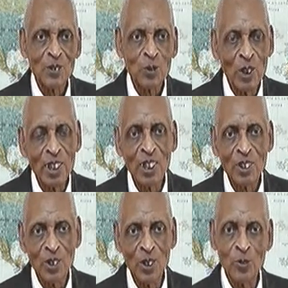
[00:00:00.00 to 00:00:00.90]
20,
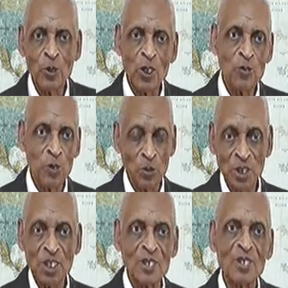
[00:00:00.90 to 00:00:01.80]
30, 40, 50
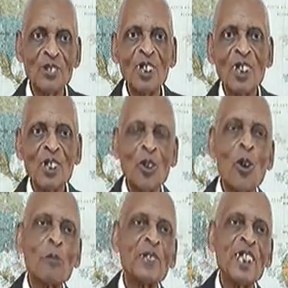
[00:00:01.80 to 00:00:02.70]
years ago.
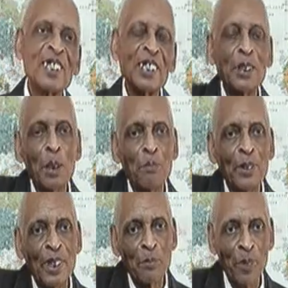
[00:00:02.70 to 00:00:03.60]
Go up there and get that
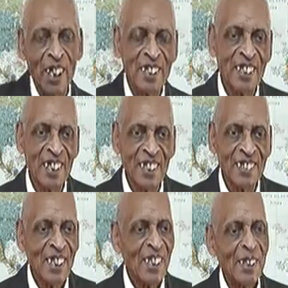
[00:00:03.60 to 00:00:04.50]
book and bring it down.
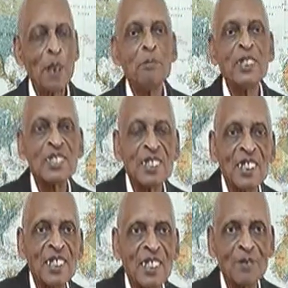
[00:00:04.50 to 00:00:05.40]
Let me
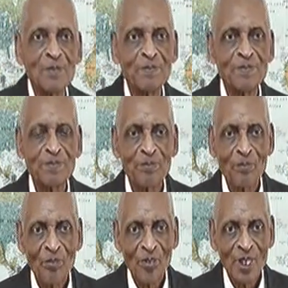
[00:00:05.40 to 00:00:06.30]
study it.
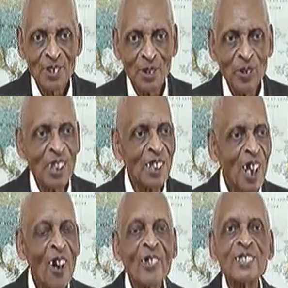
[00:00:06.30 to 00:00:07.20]
So when the
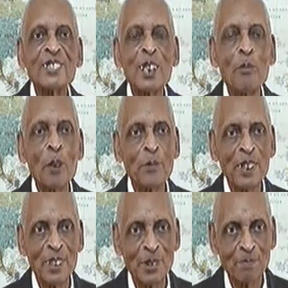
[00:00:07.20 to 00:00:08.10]
lawyers come up here